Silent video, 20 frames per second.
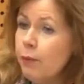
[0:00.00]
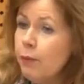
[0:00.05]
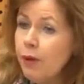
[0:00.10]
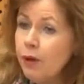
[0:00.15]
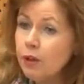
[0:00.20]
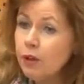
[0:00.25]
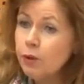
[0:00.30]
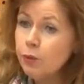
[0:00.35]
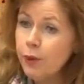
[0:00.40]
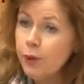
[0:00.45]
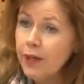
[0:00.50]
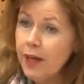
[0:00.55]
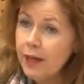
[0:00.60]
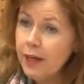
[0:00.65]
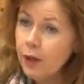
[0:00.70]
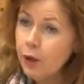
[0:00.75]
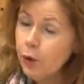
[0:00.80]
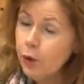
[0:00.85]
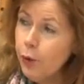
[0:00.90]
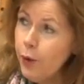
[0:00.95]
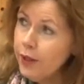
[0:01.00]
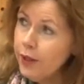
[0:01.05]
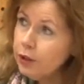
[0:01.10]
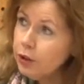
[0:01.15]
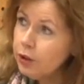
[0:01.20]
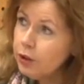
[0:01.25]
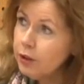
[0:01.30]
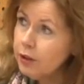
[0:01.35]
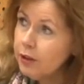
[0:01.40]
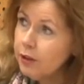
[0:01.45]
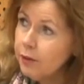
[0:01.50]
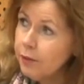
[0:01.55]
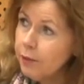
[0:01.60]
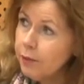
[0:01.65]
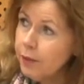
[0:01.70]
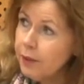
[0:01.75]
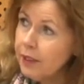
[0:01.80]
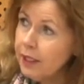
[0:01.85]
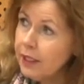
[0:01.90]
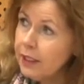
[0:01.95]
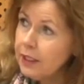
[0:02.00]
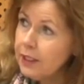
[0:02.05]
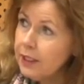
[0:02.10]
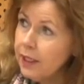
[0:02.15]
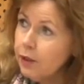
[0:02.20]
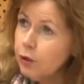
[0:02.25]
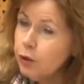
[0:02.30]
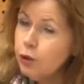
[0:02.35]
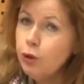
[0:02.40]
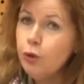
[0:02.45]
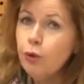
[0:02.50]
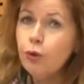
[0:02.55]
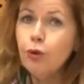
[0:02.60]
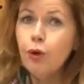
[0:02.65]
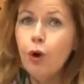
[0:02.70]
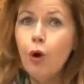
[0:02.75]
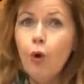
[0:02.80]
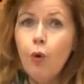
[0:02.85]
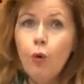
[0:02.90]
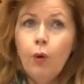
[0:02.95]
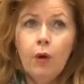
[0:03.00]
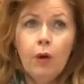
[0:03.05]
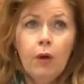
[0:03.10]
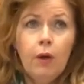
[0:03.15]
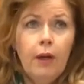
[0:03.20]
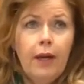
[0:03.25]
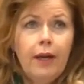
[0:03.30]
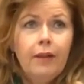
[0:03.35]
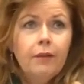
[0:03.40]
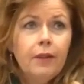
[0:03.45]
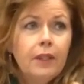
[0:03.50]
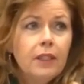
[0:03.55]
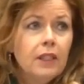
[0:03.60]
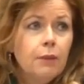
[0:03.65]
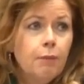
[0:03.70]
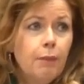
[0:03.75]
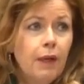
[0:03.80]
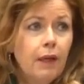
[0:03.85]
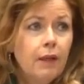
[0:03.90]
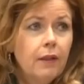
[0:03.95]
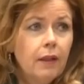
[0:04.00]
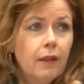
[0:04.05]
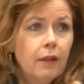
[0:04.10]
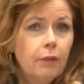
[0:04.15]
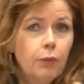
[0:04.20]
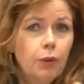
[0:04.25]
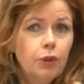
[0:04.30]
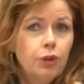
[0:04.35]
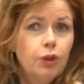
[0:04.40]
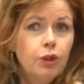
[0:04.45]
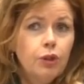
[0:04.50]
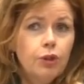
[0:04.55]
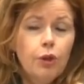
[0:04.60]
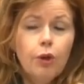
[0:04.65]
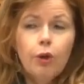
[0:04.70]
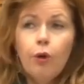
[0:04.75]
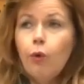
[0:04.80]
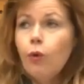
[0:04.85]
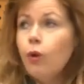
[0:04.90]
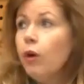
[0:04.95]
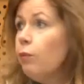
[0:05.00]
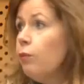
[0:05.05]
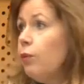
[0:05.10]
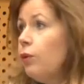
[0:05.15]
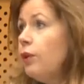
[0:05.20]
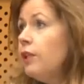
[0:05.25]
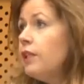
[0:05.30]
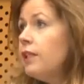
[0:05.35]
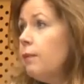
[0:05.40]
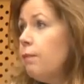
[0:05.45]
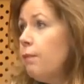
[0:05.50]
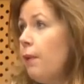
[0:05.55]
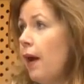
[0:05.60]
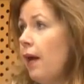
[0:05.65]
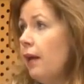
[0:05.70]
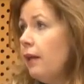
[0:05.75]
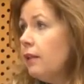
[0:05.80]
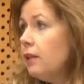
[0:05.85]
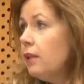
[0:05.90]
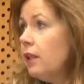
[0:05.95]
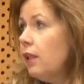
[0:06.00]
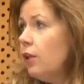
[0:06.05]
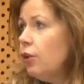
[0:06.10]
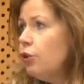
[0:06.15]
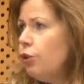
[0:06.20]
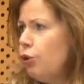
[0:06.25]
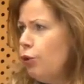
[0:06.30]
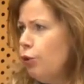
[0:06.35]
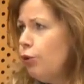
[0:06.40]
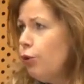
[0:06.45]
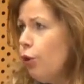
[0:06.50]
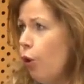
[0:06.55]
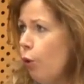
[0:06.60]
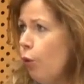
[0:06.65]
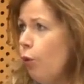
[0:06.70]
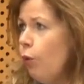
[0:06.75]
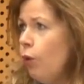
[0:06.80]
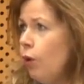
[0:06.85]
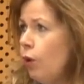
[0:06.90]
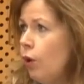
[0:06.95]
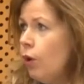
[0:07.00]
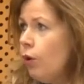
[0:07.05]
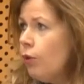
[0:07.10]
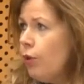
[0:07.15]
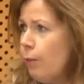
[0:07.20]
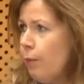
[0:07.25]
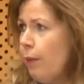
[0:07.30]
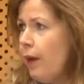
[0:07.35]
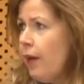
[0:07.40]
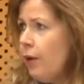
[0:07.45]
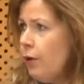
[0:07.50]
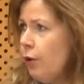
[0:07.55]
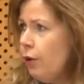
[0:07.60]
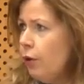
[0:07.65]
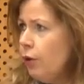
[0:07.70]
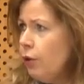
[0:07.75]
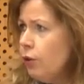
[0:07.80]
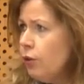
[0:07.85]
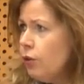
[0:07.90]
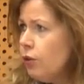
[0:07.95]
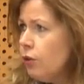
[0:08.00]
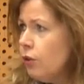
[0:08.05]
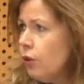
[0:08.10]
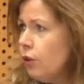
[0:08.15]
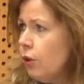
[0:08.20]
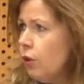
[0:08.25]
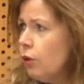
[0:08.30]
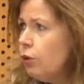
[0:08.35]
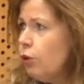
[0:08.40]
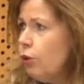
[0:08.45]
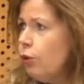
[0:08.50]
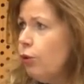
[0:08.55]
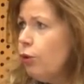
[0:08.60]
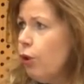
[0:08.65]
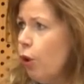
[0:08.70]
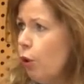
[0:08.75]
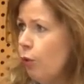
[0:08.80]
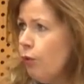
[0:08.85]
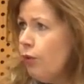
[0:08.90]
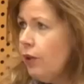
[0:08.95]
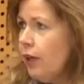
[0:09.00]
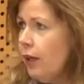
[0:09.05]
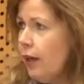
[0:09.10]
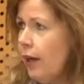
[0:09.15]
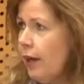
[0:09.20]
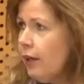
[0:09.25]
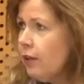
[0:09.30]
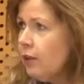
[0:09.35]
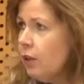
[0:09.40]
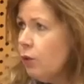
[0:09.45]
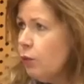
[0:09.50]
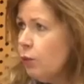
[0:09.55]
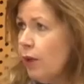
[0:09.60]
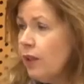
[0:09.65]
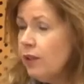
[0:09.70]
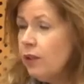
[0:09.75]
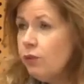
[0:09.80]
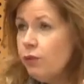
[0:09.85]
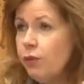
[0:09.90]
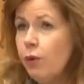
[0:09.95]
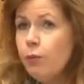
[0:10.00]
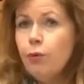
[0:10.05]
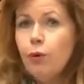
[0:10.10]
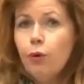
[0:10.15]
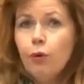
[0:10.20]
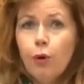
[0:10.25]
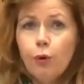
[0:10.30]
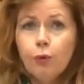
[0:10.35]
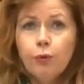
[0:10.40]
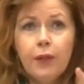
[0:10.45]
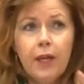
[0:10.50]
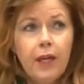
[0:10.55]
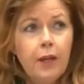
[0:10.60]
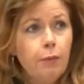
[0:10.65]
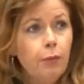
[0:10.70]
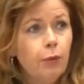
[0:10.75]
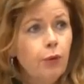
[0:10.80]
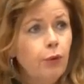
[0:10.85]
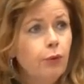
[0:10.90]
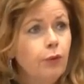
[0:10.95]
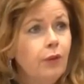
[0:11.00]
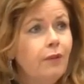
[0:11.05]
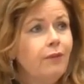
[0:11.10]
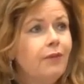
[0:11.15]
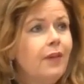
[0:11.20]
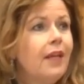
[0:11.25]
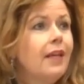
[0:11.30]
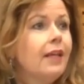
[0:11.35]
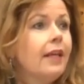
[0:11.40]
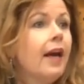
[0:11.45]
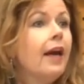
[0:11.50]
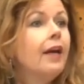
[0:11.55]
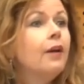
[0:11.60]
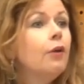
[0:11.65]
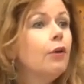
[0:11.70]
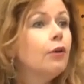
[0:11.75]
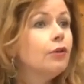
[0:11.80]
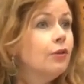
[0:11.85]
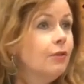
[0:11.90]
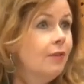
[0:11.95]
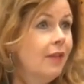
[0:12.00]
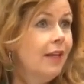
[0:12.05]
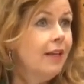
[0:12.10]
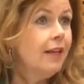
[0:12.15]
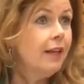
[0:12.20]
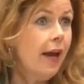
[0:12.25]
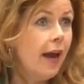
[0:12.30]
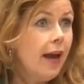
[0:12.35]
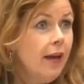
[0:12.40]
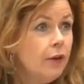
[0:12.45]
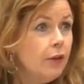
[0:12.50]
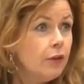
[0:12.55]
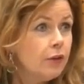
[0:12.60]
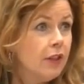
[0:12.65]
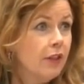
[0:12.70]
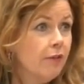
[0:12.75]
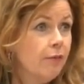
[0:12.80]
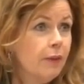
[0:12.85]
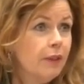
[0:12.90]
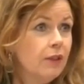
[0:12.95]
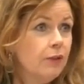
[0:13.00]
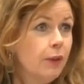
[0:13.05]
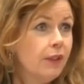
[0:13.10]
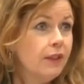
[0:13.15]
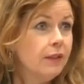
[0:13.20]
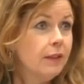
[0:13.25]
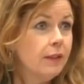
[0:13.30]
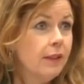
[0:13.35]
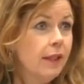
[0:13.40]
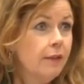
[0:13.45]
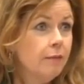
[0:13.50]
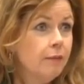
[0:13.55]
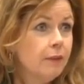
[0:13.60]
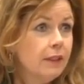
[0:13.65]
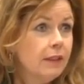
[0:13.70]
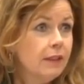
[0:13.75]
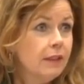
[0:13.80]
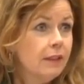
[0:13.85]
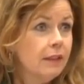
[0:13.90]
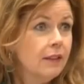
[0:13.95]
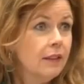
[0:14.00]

because when I question them and I say, Do you know in mm-hmm. this building, which is the local municipality, do you know the mayors? Do you know the elected ones from your own neighborhood? They cannot, they cannot give me 20 names.